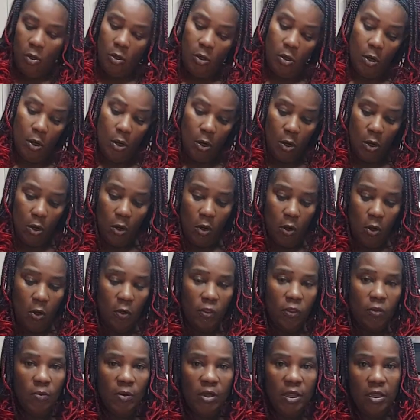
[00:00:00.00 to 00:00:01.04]
All
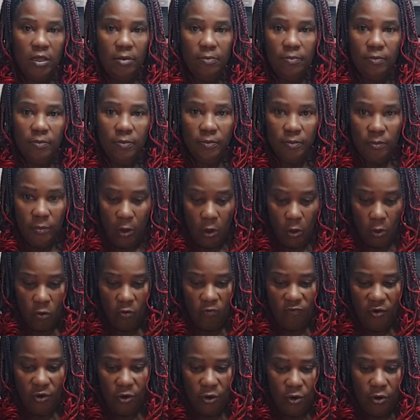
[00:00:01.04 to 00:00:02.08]
the way
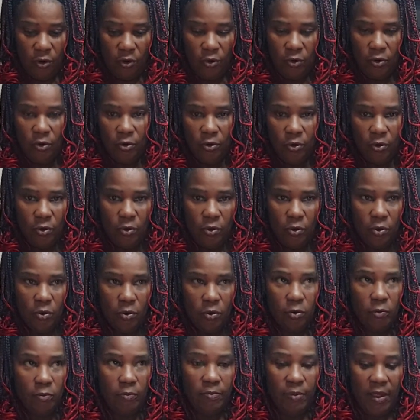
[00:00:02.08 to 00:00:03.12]
over.
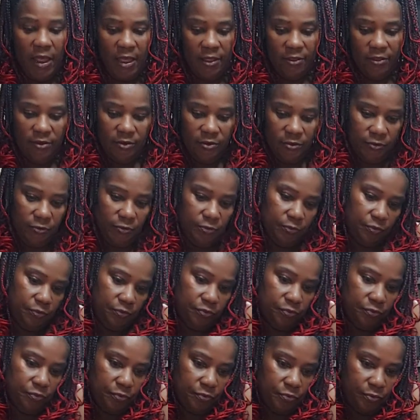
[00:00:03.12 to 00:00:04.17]
Bathroom.
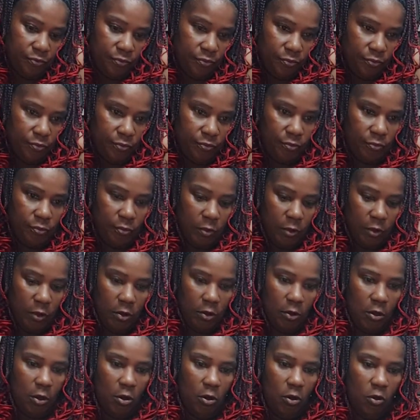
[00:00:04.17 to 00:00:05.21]

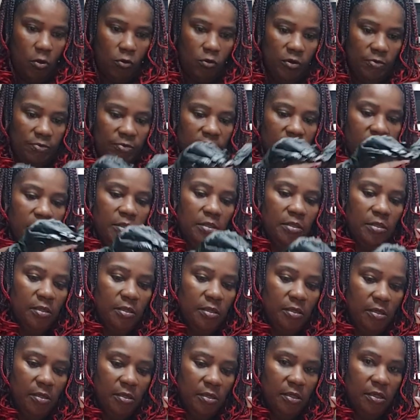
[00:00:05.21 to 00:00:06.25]
Oh, let me see.
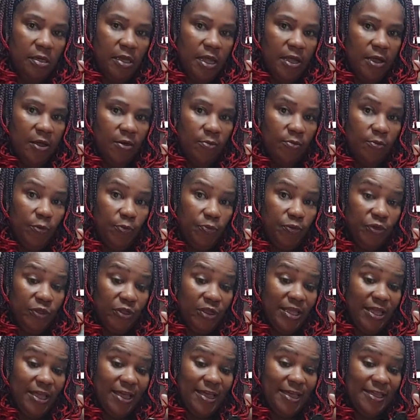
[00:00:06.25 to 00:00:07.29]
Now I'm gonna put
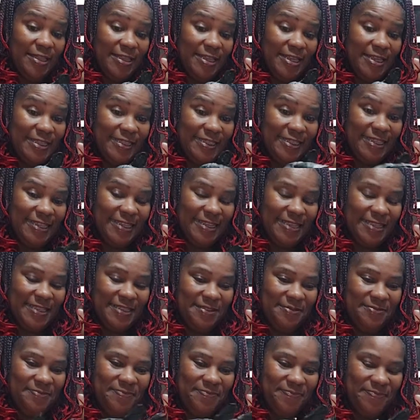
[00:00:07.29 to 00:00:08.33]
the onions
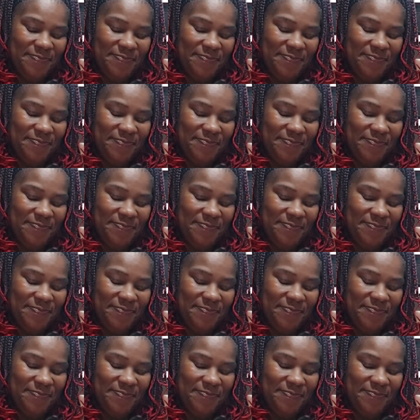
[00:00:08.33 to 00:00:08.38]
in.